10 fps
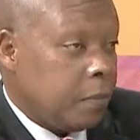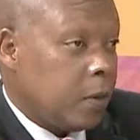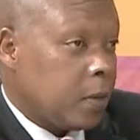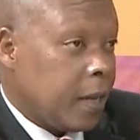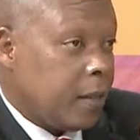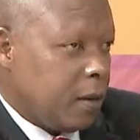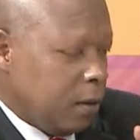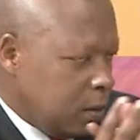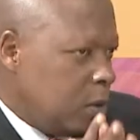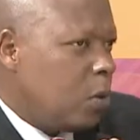Because I think
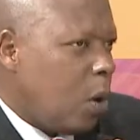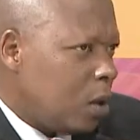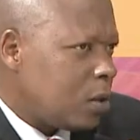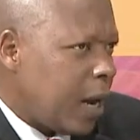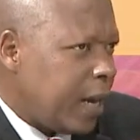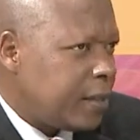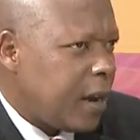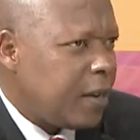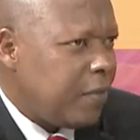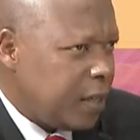you also had
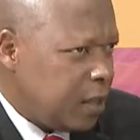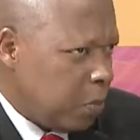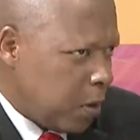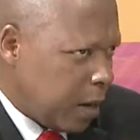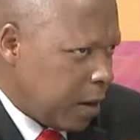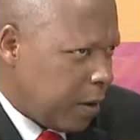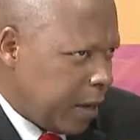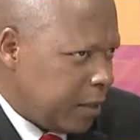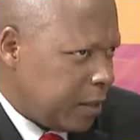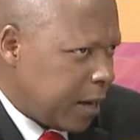an event in
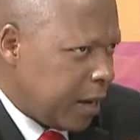Murang'a, in